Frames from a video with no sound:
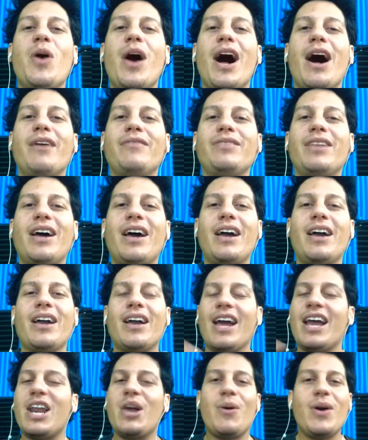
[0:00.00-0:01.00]
you have
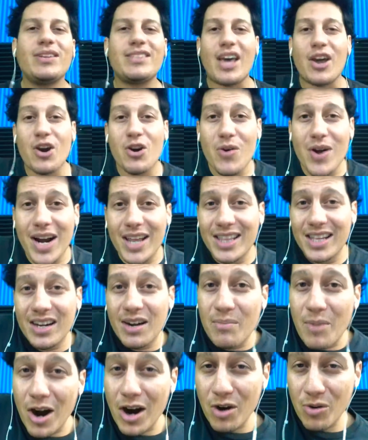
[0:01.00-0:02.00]
like, anyways, I don't know
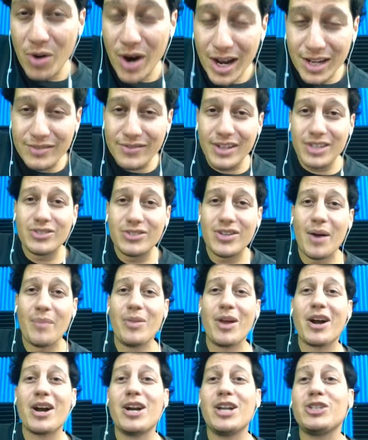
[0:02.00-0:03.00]
anything about CrossFit, so
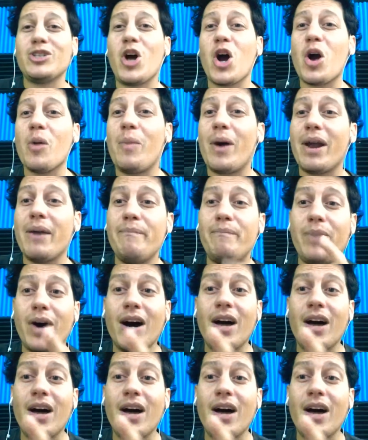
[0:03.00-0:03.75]
I'm not gonna talk about it.